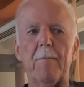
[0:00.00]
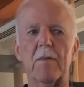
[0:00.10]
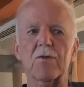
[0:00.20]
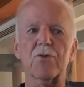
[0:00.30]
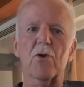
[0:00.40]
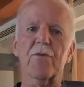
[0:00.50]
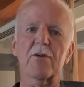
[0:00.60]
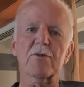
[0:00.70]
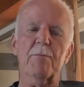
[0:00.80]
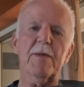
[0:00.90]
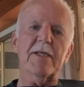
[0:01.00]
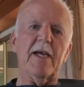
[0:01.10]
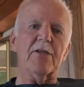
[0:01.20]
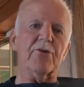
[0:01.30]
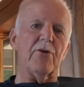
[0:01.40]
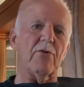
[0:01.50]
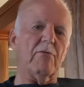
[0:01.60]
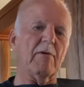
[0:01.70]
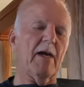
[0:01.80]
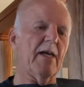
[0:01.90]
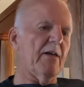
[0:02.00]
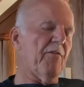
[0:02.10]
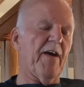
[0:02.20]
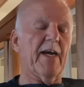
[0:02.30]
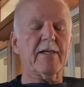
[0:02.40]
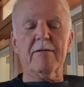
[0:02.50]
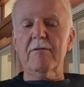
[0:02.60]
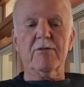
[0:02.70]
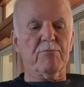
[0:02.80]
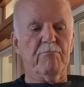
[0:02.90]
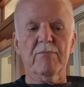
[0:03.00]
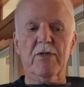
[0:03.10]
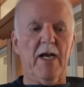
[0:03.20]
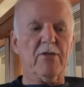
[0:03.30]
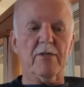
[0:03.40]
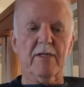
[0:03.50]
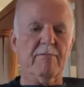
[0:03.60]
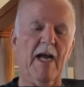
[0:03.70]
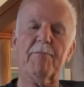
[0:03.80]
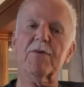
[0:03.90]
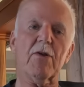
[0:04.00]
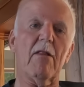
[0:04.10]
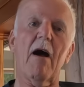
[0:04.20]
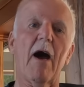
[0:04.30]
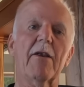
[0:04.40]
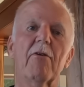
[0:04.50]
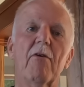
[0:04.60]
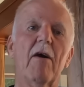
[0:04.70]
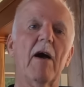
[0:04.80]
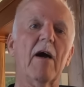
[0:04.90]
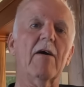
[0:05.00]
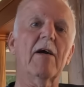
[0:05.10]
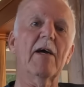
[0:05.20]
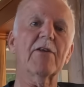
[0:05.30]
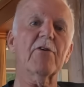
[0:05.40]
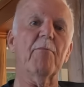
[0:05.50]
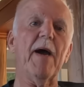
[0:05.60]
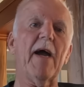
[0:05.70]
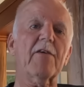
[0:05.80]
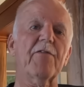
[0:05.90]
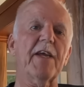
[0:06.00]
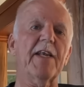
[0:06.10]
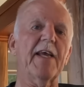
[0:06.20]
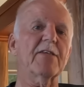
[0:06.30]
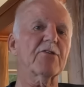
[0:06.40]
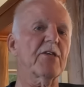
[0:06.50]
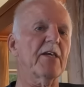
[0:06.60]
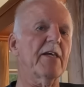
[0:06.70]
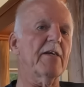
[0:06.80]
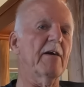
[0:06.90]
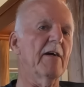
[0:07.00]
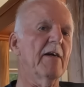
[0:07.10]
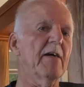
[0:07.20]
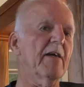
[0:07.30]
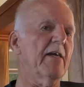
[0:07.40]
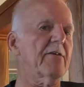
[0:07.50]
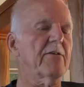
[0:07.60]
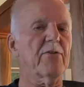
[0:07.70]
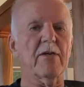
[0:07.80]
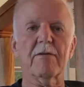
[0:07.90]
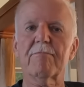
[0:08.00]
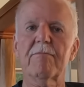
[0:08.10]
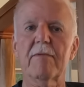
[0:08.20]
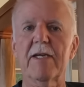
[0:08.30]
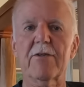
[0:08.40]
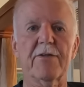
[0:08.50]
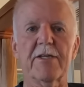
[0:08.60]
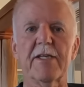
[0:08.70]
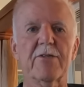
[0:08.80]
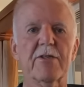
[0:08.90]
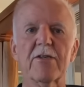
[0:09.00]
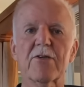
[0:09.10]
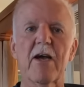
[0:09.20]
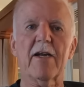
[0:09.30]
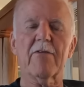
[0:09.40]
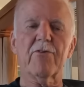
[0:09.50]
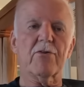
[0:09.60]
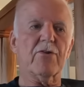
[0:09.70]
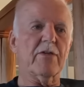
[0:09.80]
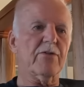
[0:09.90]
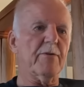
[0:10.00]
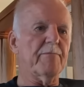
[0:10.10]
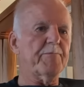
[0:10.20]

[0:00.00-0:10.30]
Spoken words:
So there's a potential, and in fact, it's actually, it happens a lot, to backfeed AC into the DC side of your system.